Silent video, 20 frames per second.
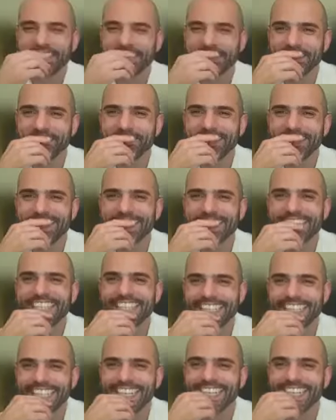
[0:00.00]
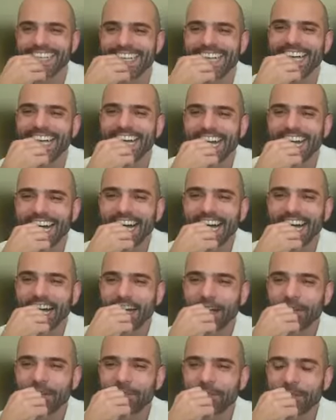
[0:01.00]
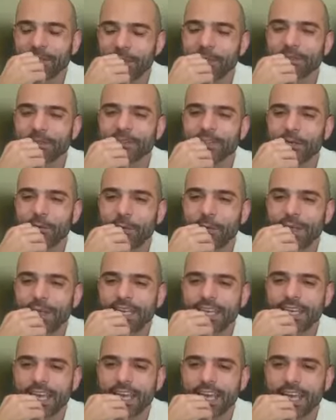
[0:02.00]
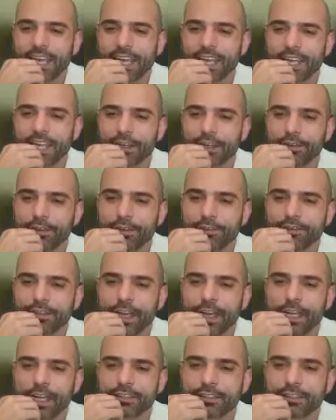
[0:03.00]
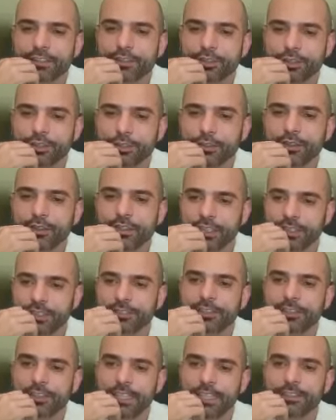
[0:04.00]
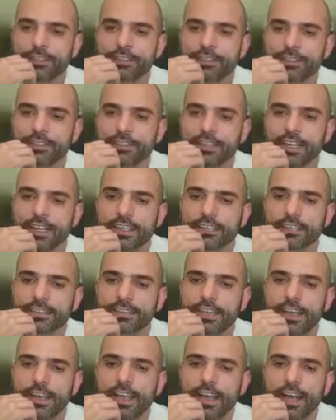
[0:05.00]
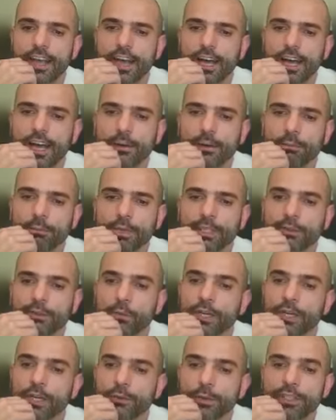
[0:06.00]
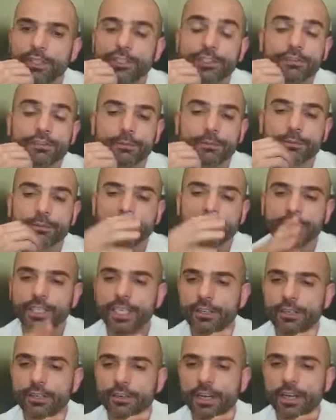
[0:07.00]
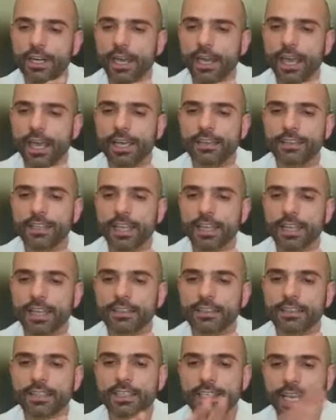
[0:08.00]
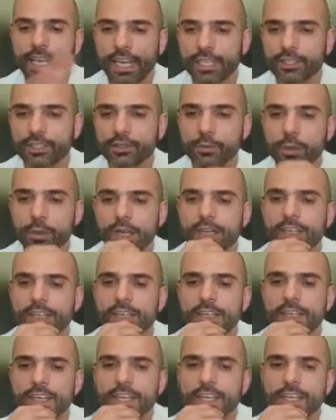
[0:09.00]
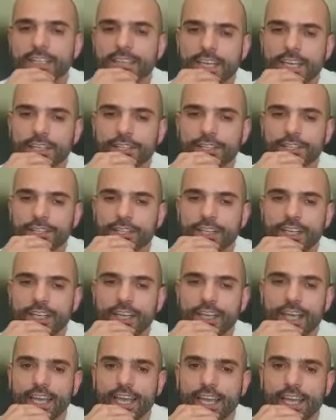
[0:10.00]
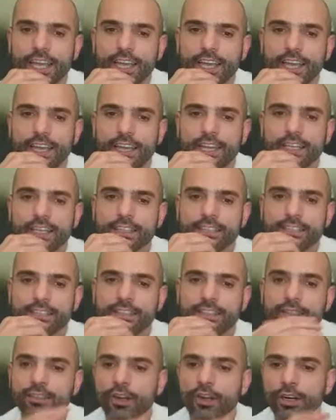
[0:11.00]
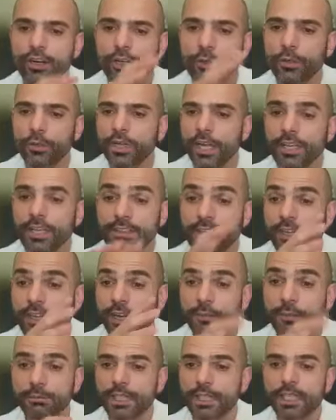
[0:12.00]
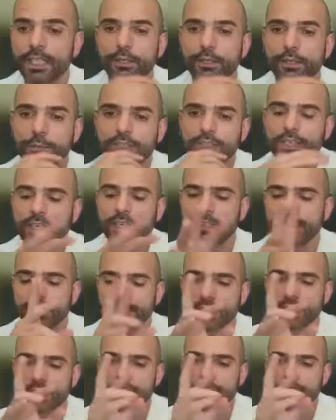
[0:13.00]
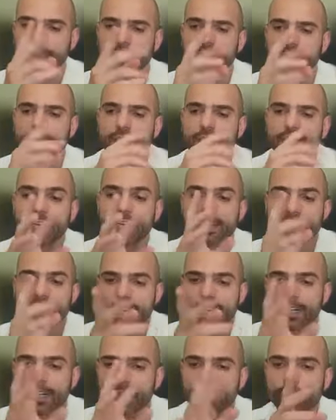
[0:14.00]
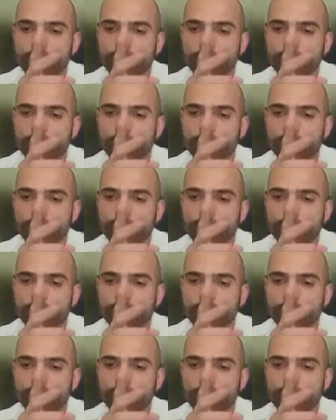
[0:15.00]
enough. Cool. So we have two things today to discuss. It's one question from Shakira, and then the next one is actually a scenario case that I'm dealing with, and I think they link.